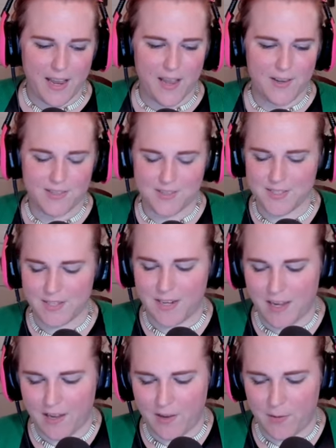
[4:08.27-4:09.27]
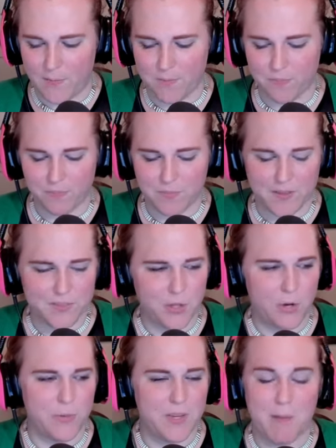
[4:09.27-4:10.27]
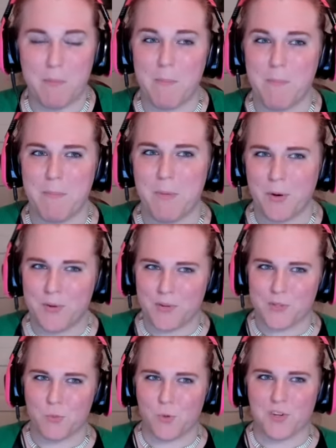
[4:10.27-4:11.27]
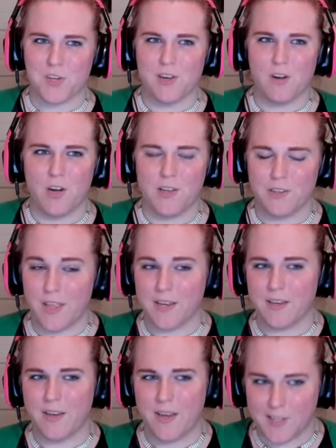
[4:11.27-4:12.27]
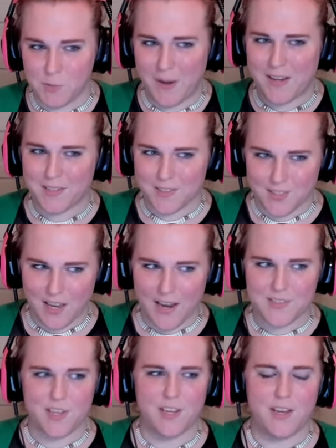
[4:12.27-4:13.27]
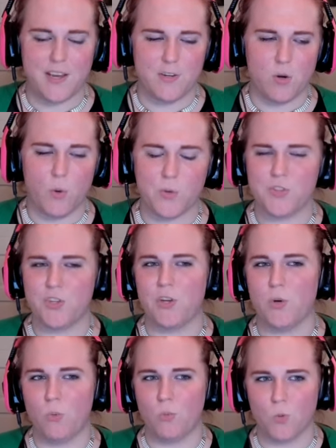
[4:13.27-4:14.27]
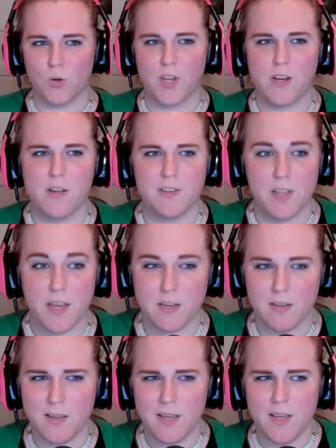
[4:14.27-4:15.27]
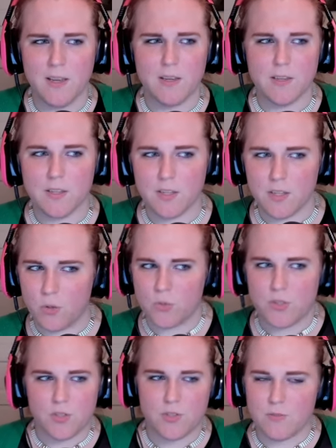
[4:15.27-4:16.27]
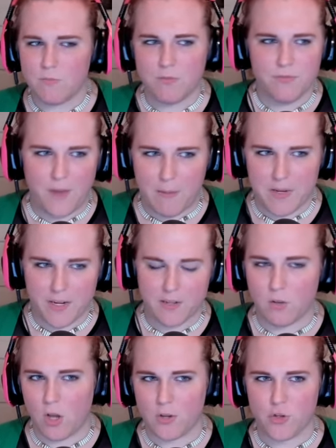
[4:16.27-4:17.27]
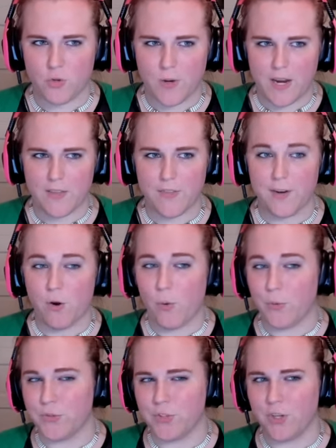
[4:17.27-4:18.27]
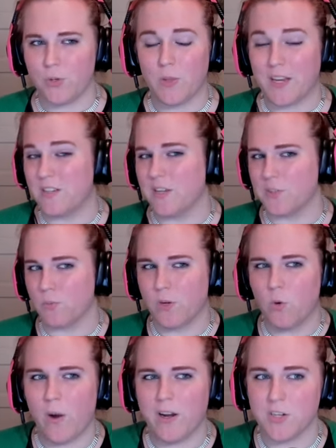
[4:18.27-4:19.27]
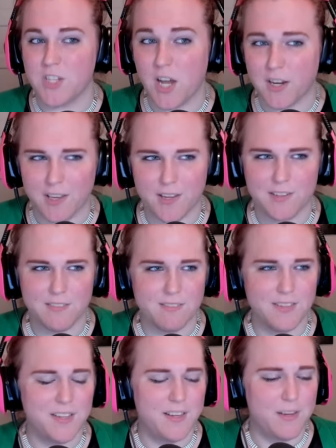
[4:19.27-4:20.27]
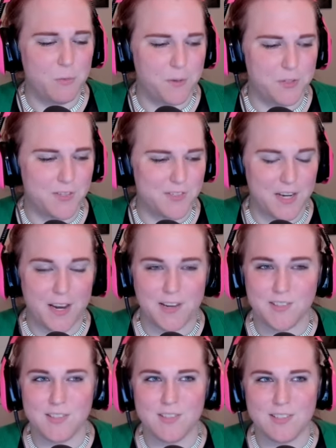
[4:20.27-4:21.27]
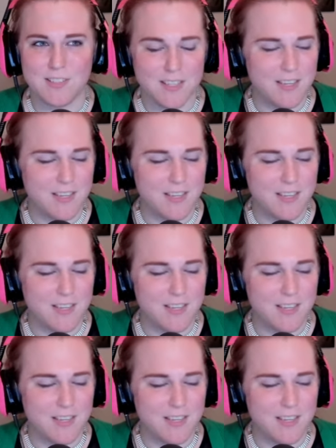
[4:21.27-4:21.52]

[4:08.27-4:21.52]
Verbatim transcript: and uh so yeah my, my partner is working on like expanded sizing and also working on like cute feminine lingerie that also like doesn't require tucking, yeah. which is nice.